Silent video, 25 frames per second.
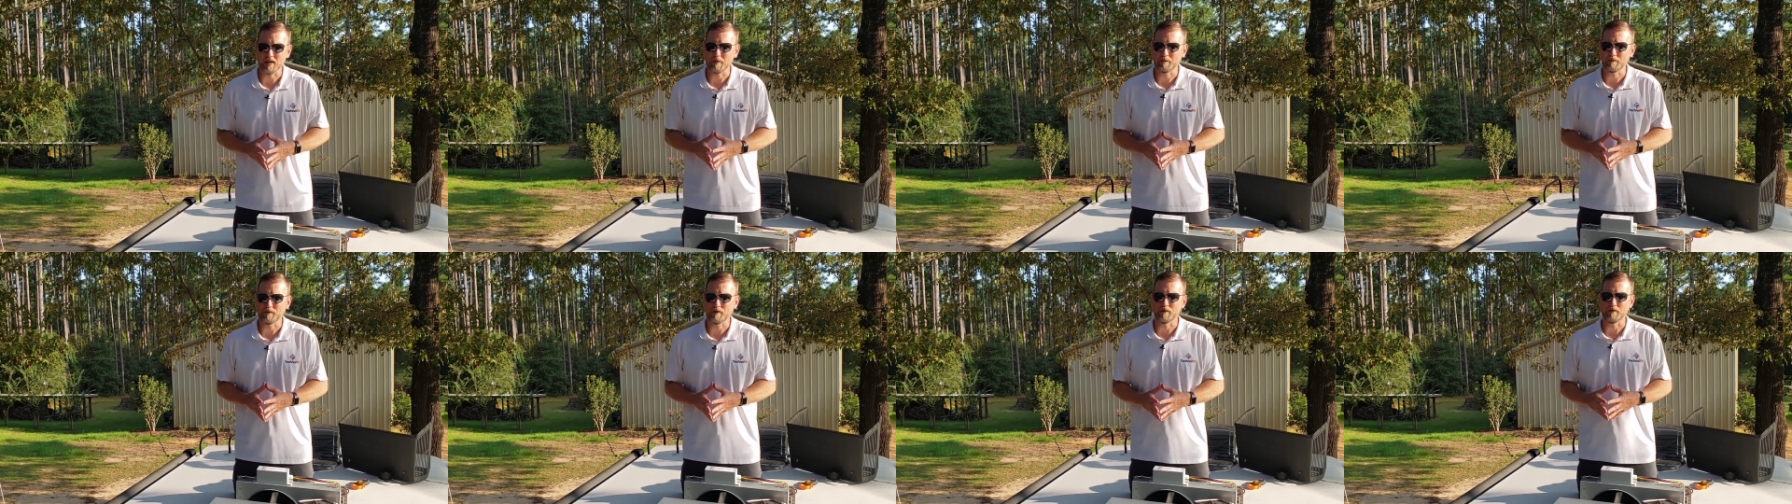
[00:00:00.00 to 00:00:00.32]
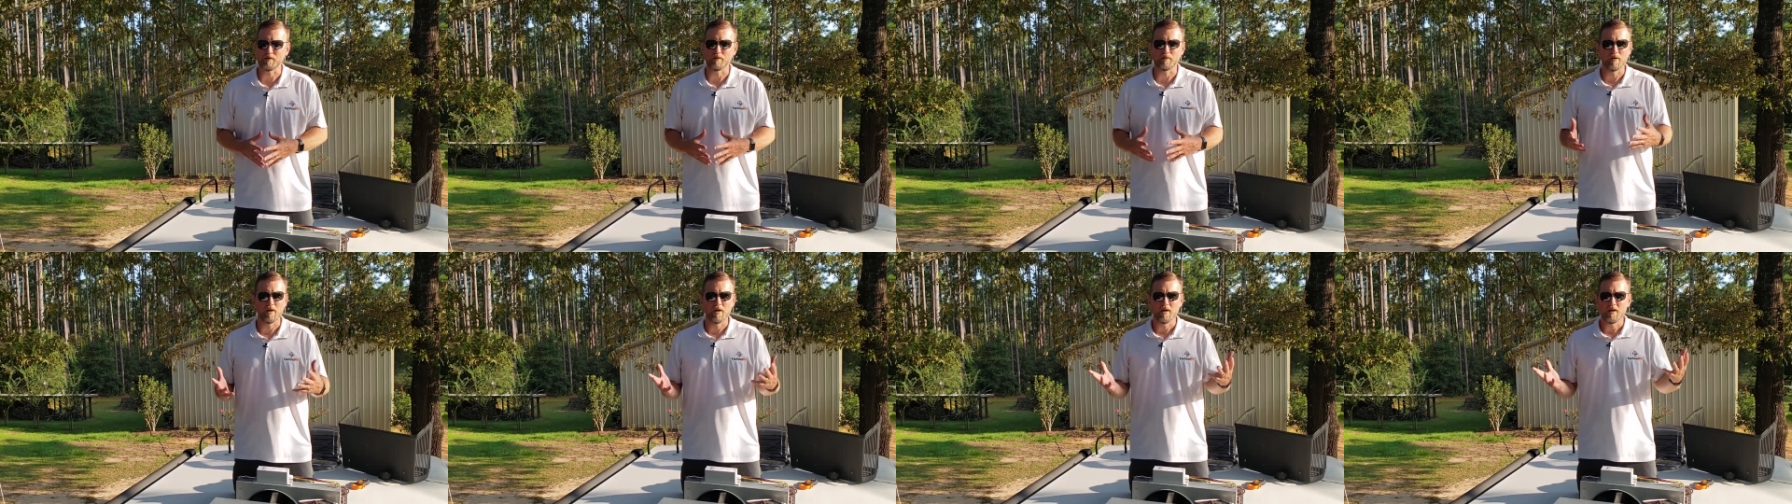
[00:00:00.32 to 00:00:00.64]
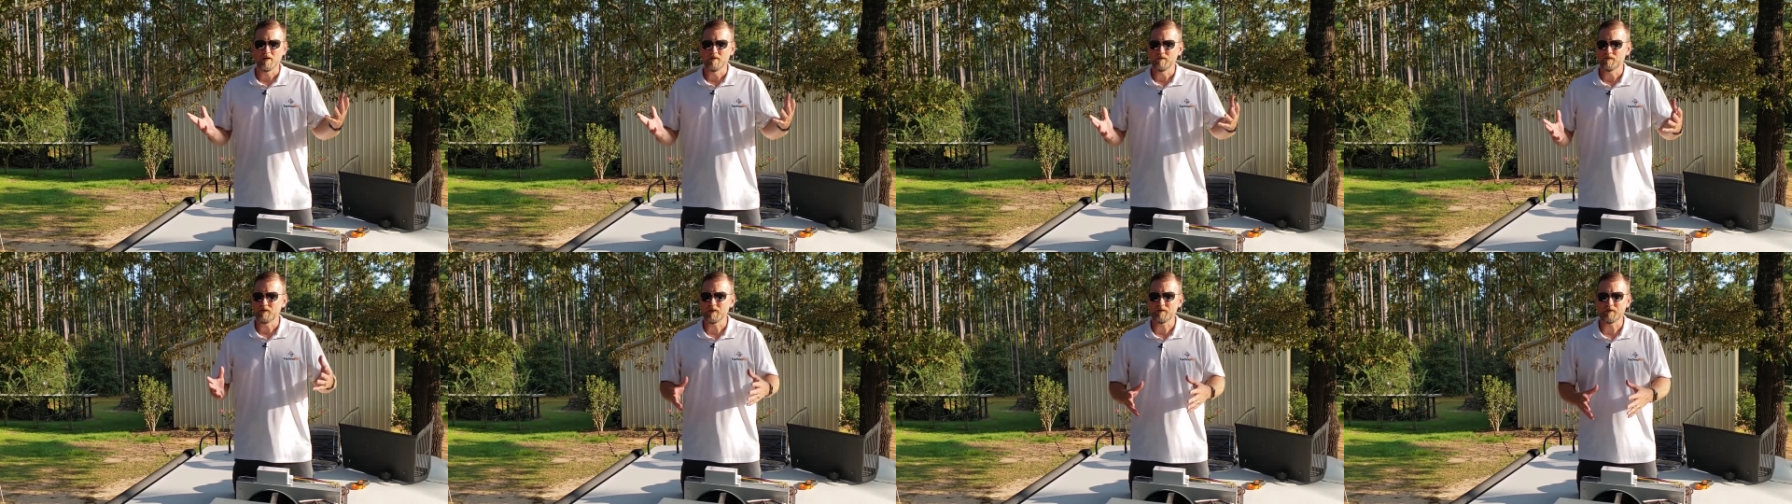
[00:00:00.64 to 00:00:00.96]
up to
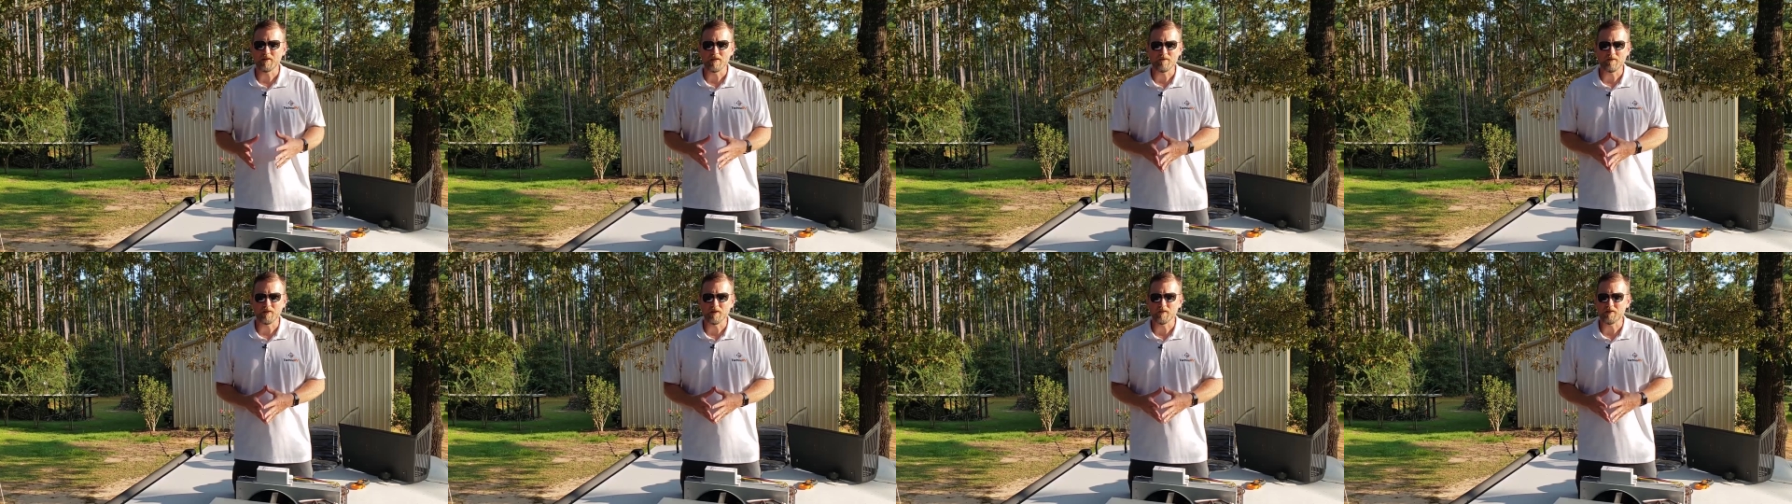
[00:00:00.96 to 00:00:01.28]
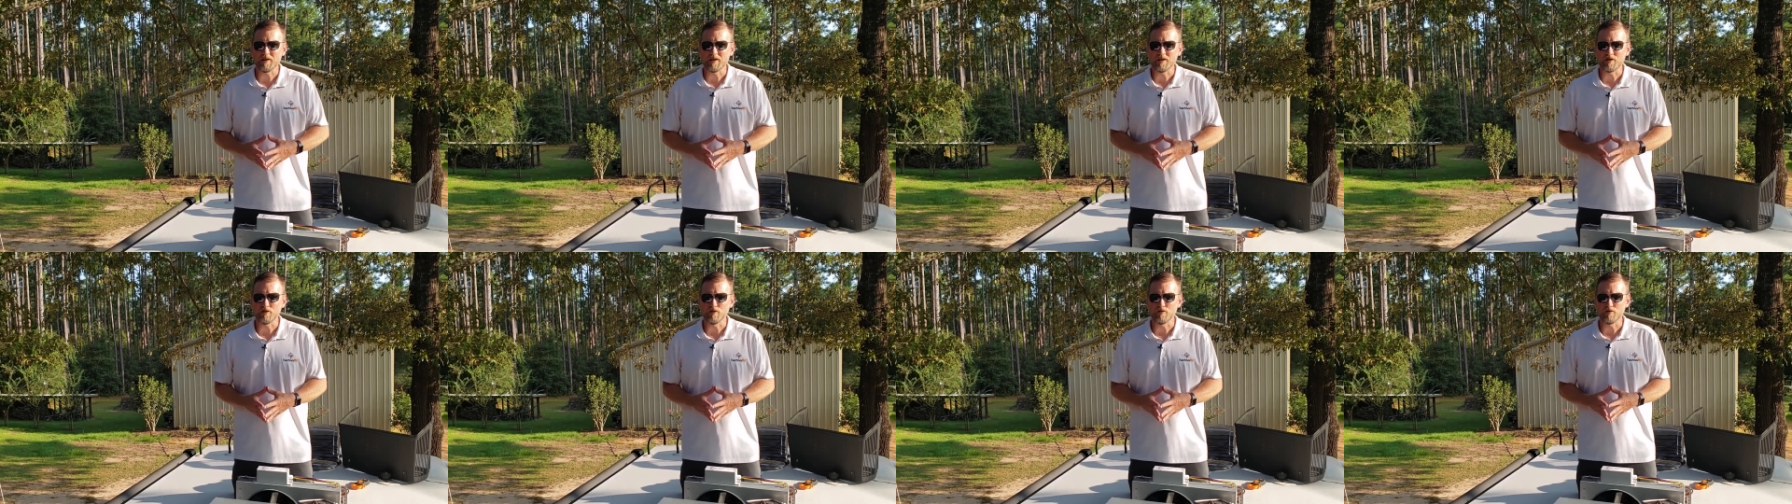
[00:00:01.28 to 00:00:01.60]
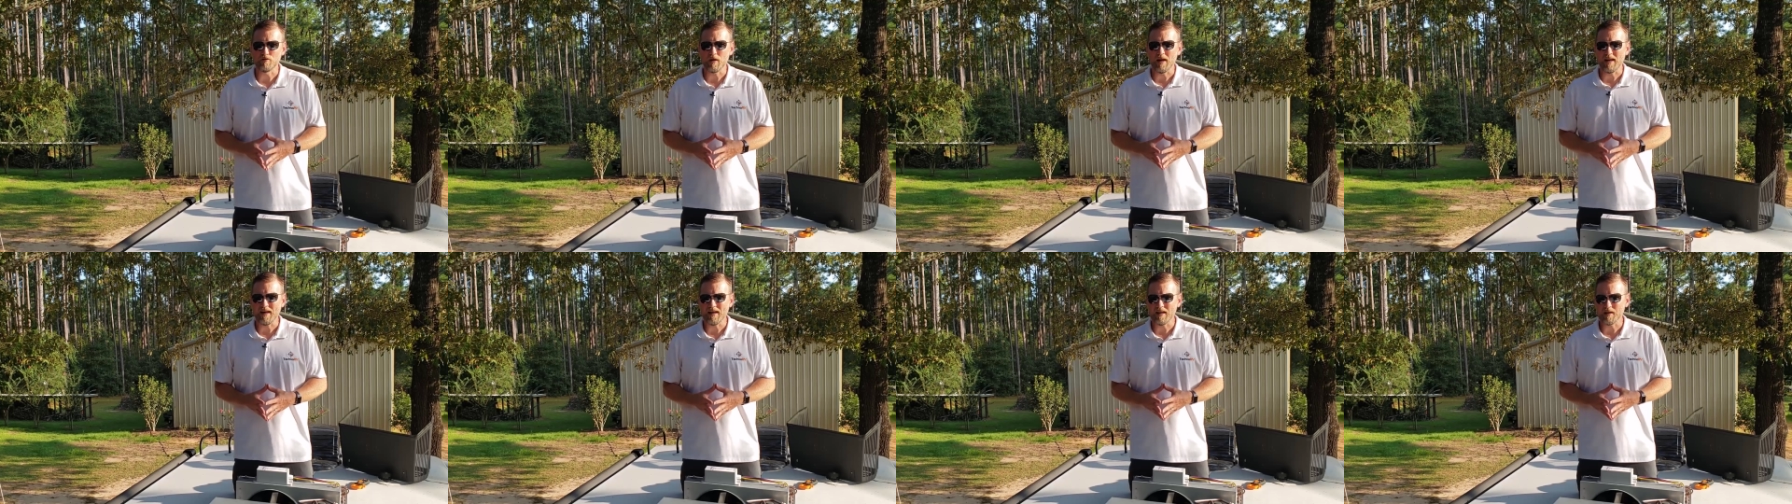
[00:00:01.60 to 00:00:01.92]
50,
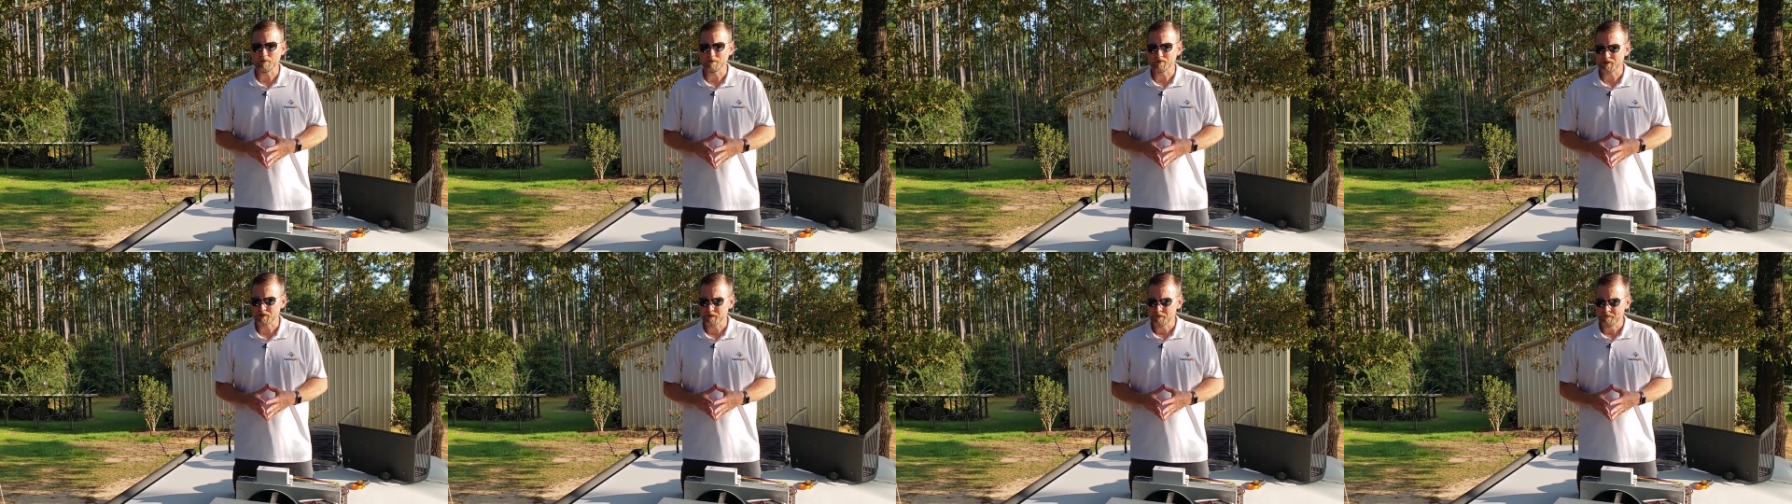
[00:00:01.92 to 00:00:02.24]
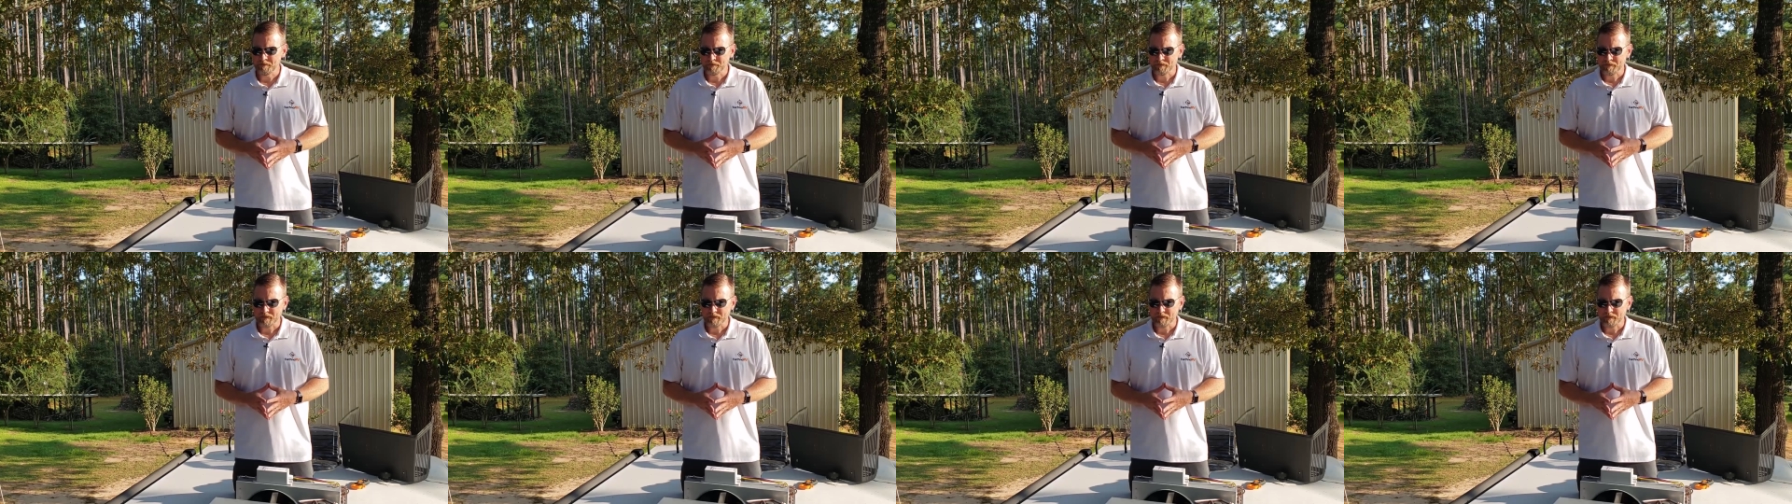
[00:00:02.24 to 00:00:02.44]
52 amps.